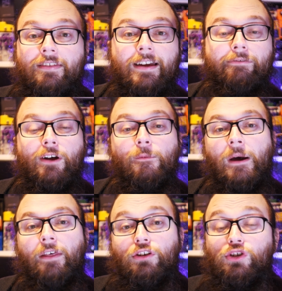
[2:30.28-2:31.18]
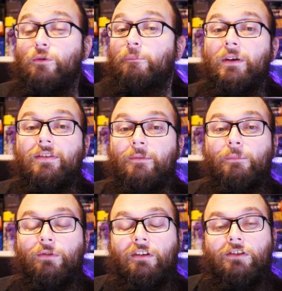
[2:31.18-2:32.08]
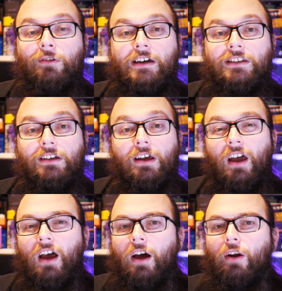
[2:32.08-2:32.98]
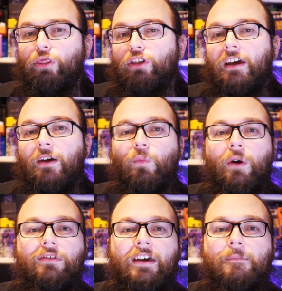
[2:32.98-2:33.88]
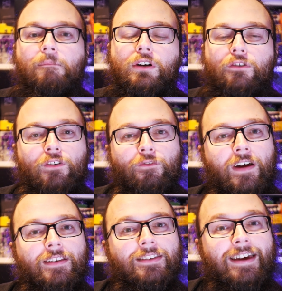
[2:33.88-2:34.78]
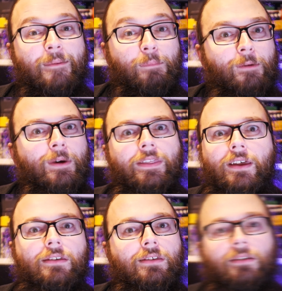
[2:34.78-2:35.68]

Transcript: a stereo path should be a simple situation, and I think it won't take much for Fender to implement this.